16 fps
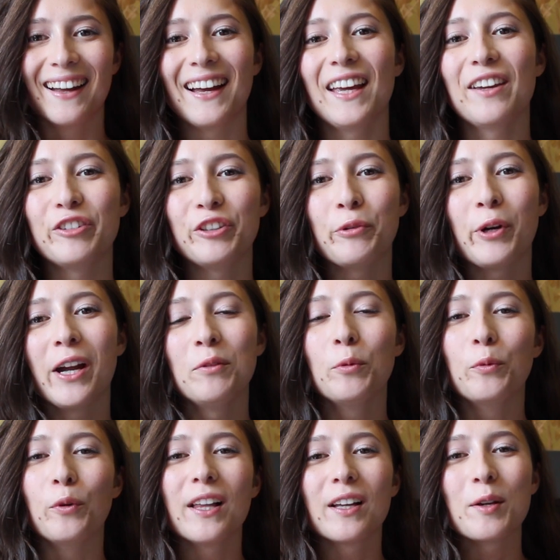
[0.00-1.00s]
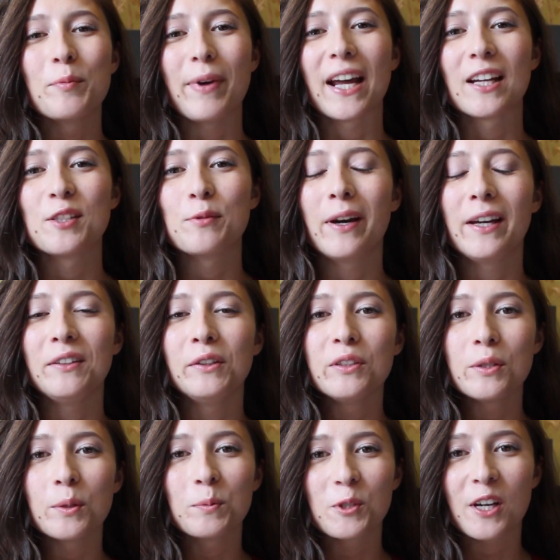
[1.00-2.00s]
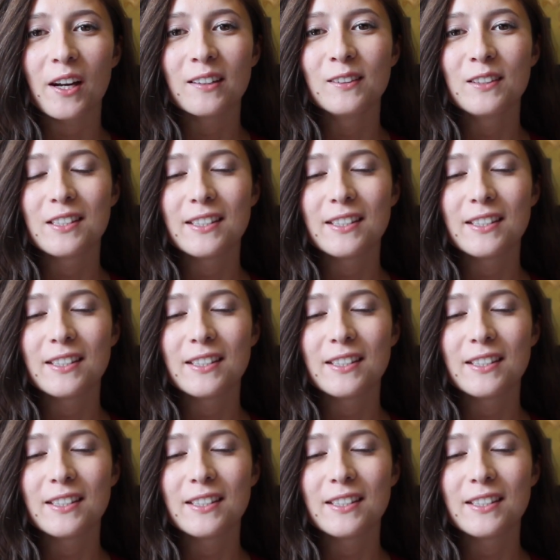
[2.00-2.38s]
Hi everyone, welcome back to my YouTube channel.